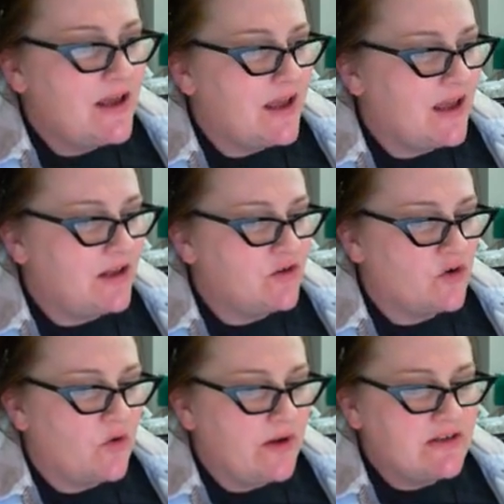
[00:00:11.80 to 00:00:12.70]
And
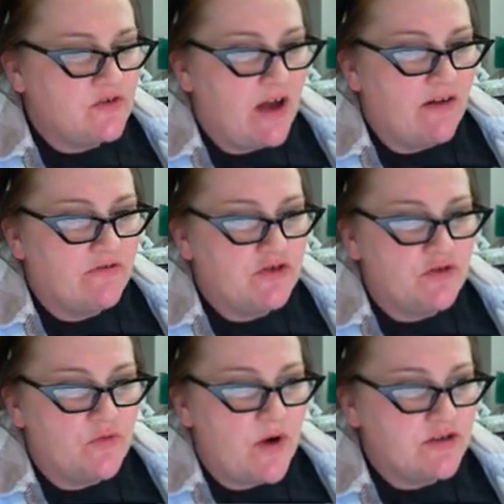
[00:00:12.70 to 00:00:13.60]
you're going to have
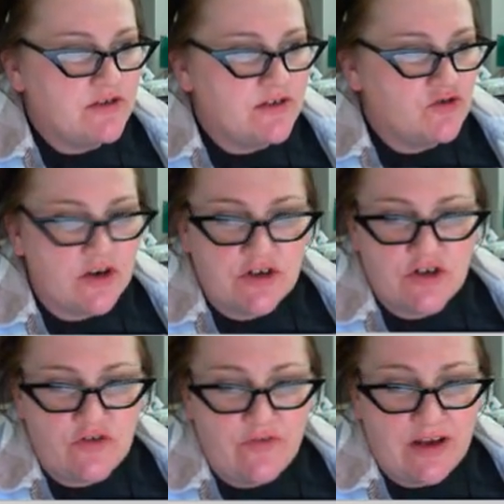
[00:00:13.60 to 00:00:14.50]
to watch the
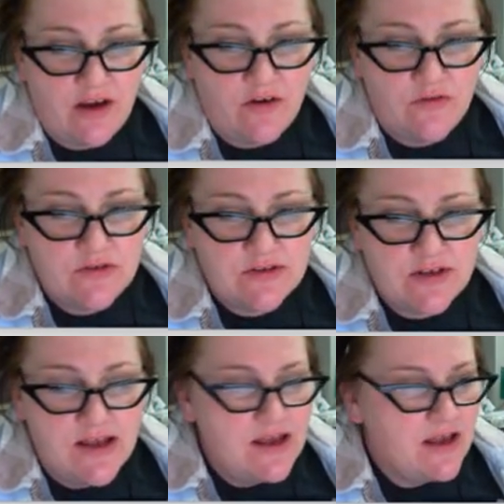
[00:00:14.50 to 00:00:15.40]
instructional videos,
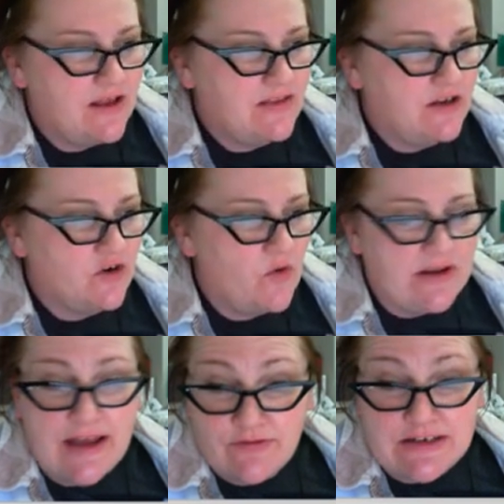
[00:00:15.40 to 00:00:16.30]
and then you're
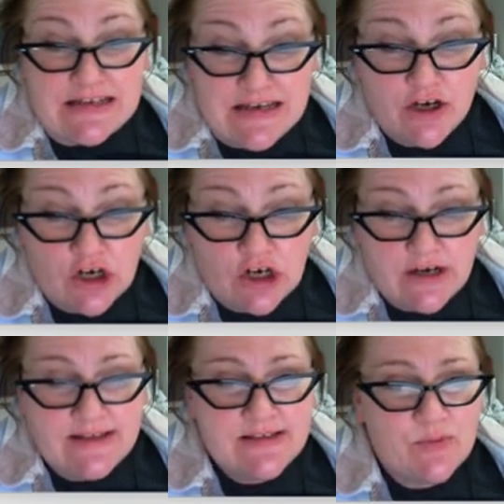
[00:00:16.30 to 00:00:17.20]
going to have to tinker
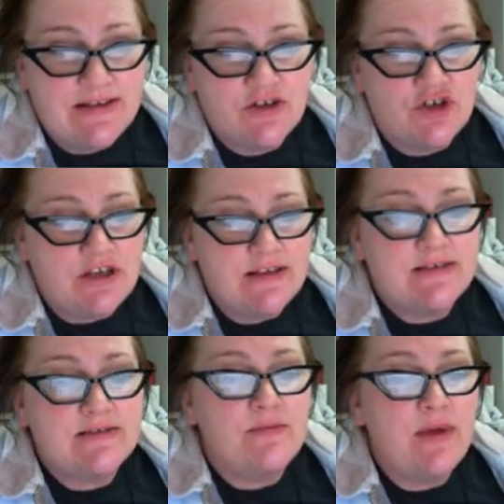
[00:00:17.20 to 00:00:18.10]
in
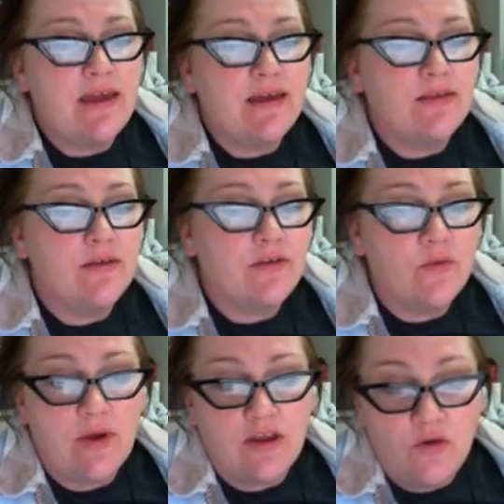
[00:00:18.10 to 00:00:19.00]
spreadsheets to make it look the
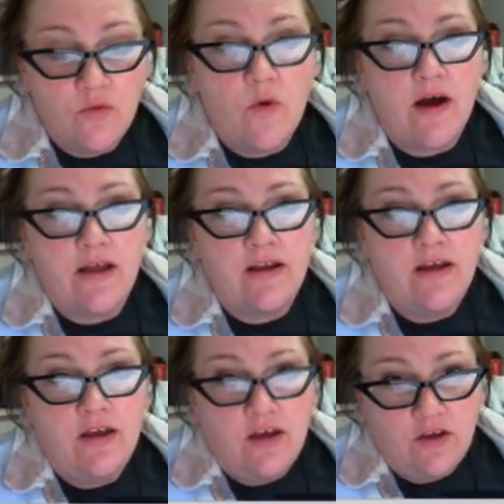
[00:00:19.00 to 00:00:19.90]
way you want
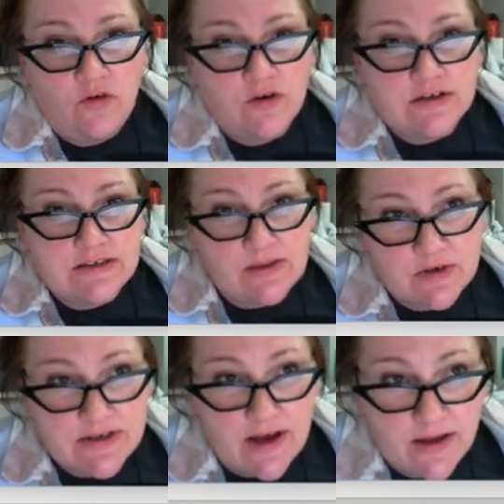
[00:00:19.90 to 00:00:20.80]
your
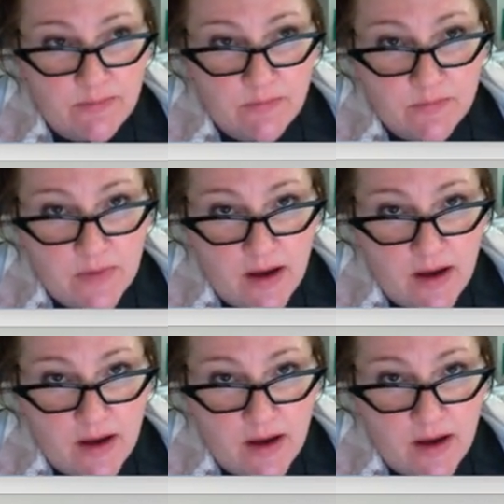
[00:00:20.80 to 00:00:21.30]
summertime